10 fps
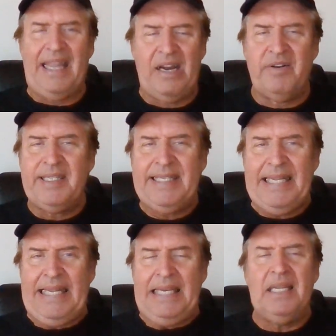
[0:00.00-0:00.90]

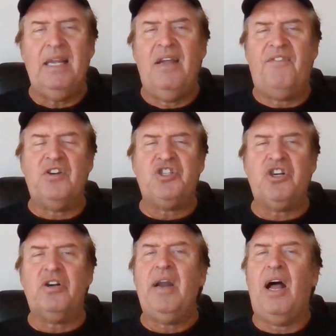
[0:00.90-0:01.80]
guaranteed for
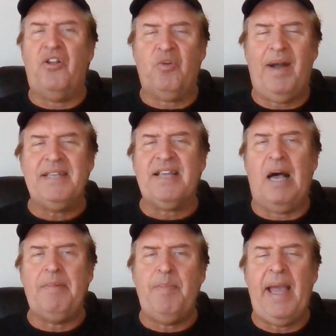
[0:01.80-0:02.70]
sure. Otherwise,
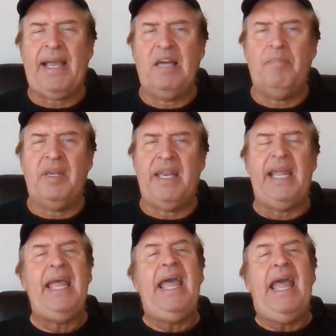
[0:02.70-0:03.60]
I'll be back on Monday.